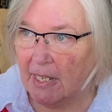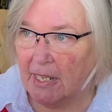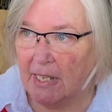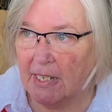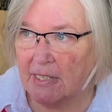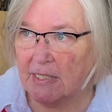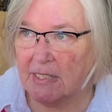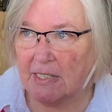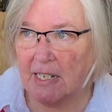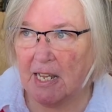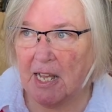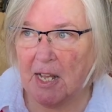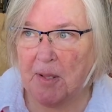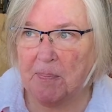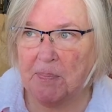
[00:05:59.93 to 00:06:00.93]
And
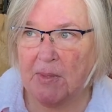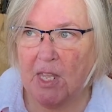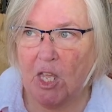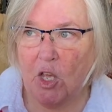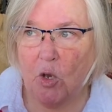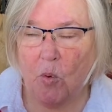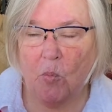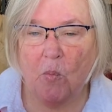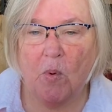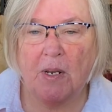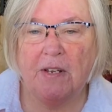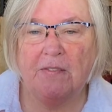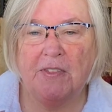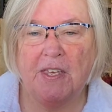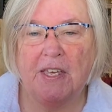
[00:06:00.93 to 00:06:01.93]

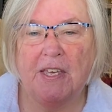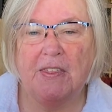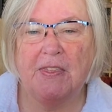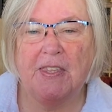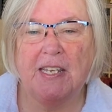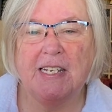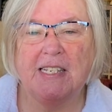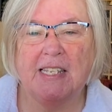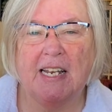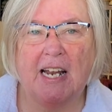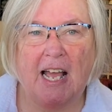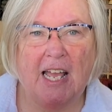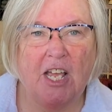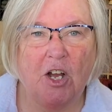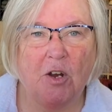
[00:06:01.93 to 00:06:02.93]
one of the things that I